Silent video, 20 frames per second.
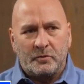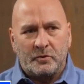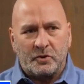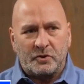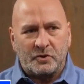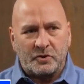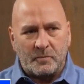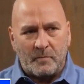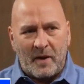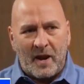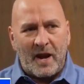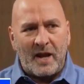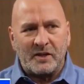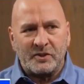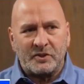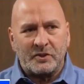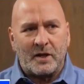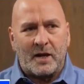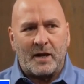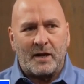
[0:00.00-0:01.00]

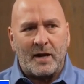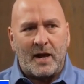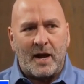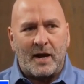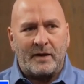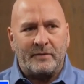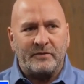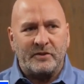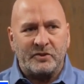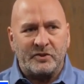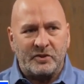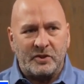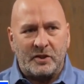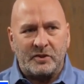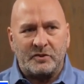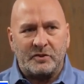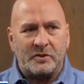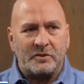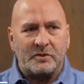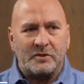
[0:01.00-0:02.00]
smash that out of
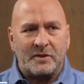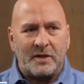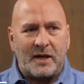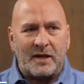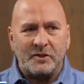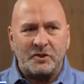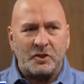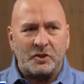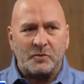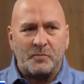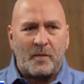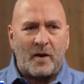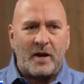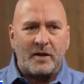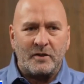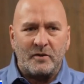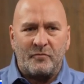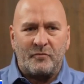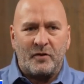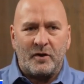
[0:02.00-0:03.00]
existence, not just by
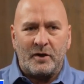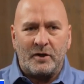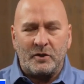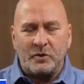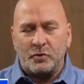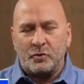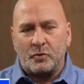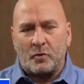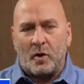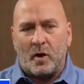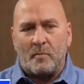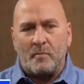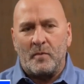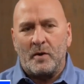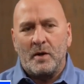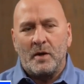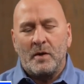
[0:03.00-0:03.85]
defeating Trump,